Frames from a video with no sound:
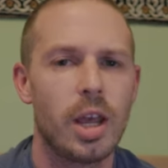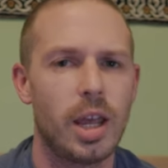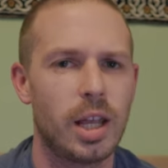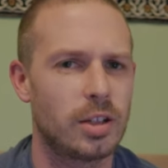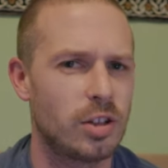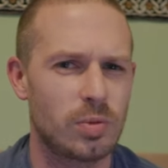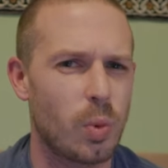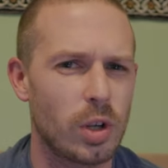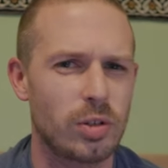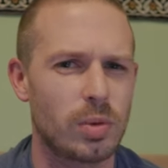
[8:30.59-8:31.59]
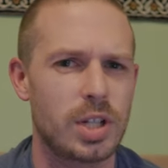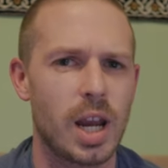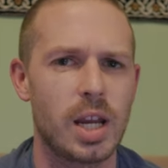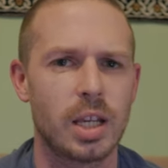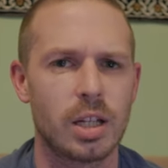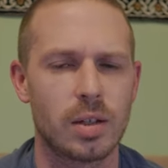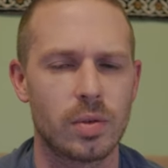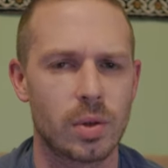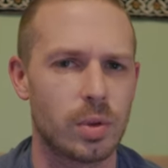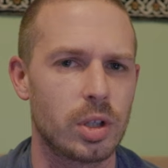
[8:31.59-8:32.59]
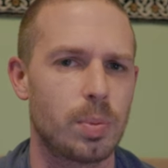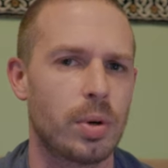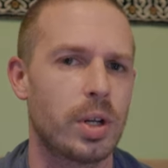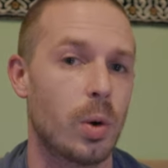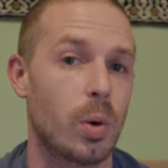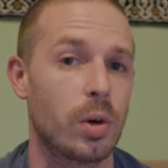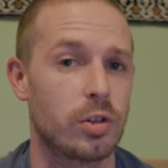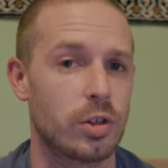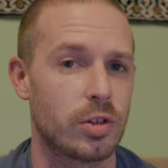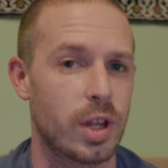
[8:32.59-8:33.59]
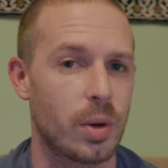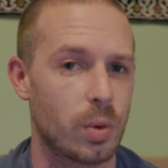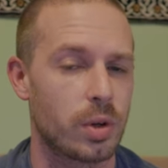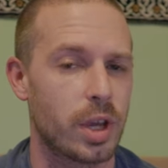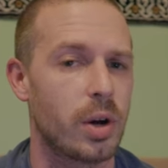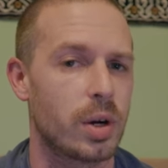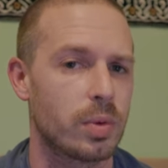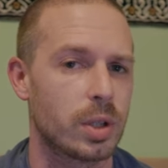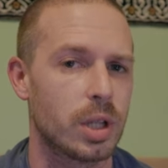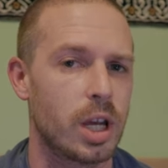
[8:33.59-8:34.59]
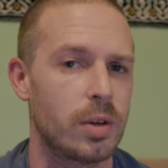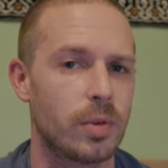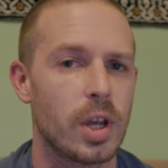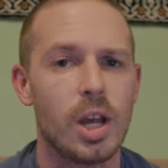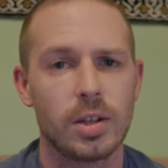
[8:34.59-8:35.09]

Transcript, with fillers: and it just wasn't retaining any of the really pretty oranges that were there in real life